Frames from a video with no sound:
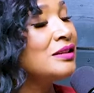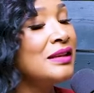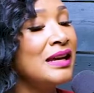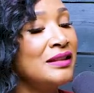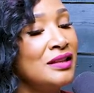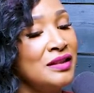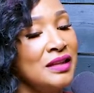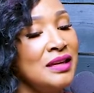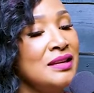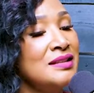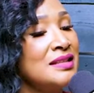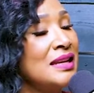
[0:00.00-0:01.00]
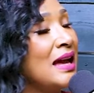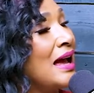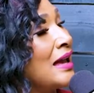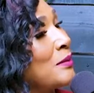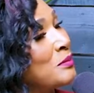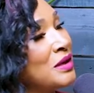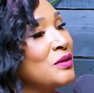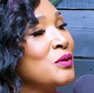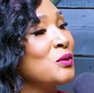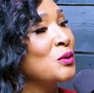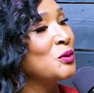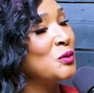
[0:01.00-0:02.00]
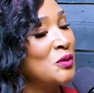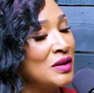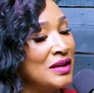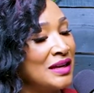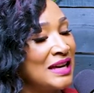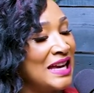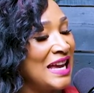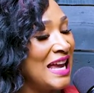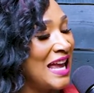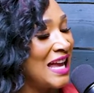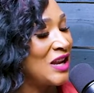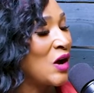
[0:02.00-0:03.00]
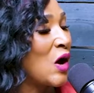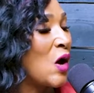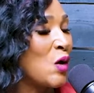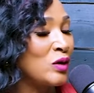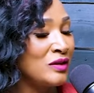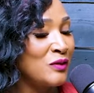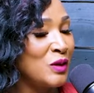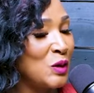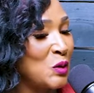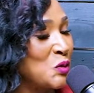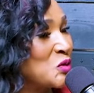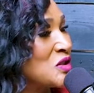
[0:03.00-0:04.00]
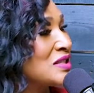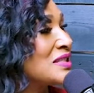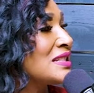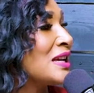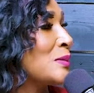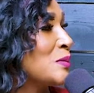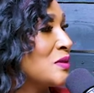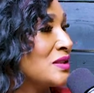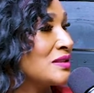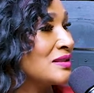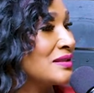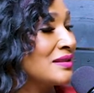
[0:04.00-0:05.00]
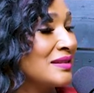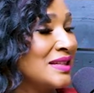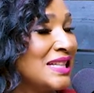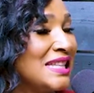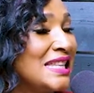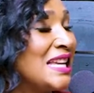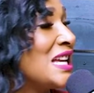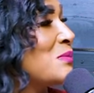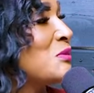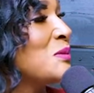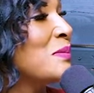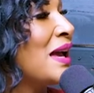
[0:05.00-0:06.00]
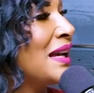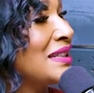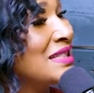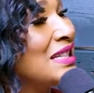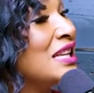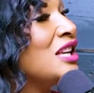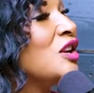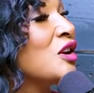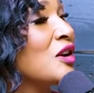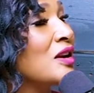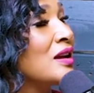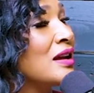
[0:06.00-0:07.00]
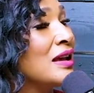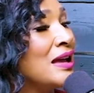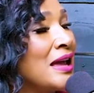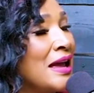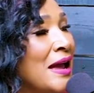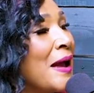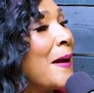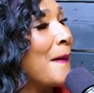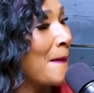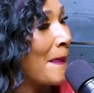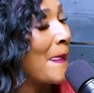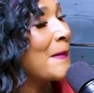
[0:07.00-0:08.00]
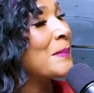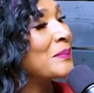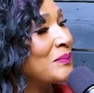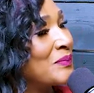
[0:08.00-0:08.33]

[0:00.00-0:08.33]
at the things that I had been through. Teach. And all of those steps led me back to here. For I know all things work